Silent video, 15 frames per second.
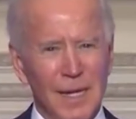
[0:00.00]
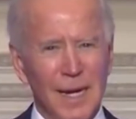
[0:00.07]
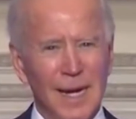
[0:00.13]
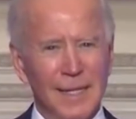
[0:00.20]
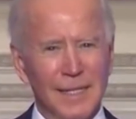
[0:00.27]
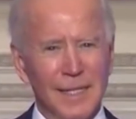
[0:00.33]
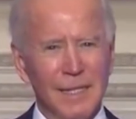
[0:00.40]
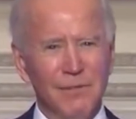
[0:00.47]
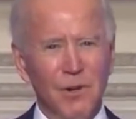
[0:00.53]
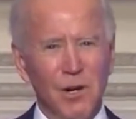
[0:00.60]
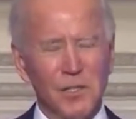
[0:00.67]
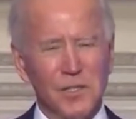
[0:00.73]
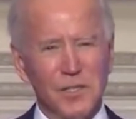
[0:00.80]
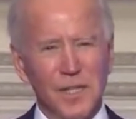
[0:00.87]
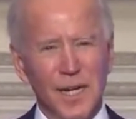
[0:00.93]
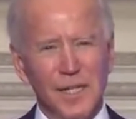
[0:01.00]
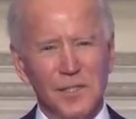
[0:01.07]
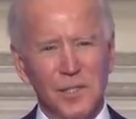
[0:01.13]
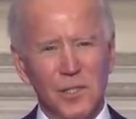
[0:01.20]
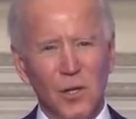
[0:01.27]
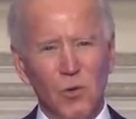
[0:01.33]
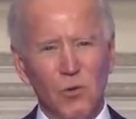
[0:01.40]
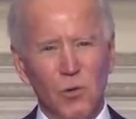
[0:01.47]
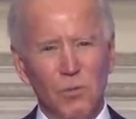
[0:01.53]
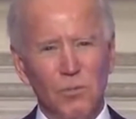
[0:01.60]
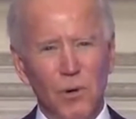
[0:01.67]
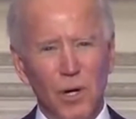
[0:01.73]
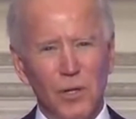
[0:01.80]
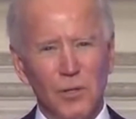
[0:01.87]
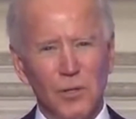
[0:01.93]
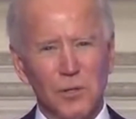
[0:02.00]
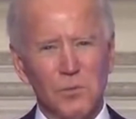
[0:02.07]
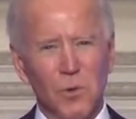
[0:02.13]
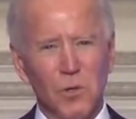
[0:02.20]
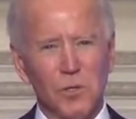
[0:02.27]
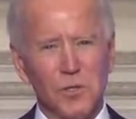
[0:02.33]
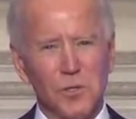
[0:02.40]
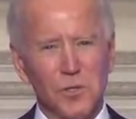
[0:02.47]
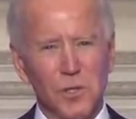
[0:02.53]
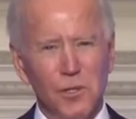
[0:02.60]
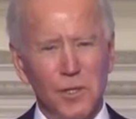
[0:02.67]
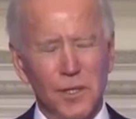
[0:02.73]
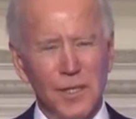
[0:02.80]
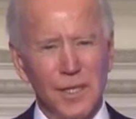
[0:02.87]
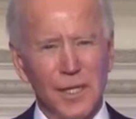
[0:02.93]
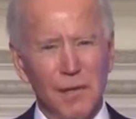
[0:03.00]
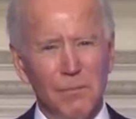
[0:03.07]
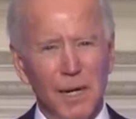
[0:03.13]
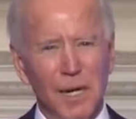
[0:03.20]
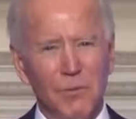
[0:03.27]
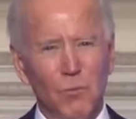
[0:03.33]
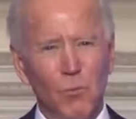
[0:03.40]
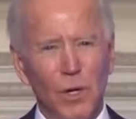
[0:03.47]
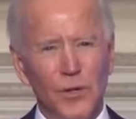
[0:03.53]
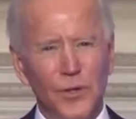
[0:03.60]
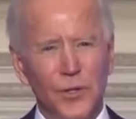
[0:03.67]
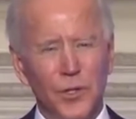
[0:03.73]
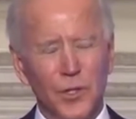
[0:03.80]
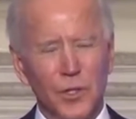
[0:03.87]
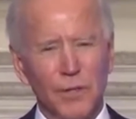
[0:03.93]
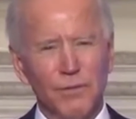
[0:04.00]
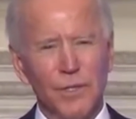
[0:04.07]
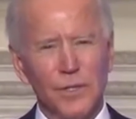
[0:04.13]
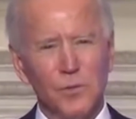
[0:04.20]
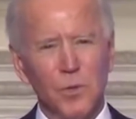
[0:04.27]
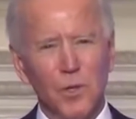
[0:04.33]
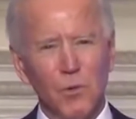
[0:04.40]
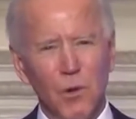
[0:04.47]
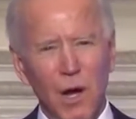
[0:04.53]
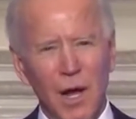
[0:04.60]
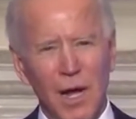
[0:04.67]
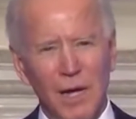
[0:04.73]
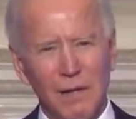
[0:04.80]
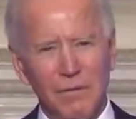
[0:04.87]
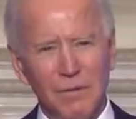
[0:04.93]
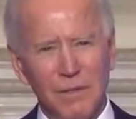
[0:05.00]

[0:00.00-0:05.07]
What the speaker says: and give our states and local partners more certainty about when the deliveries will arrive.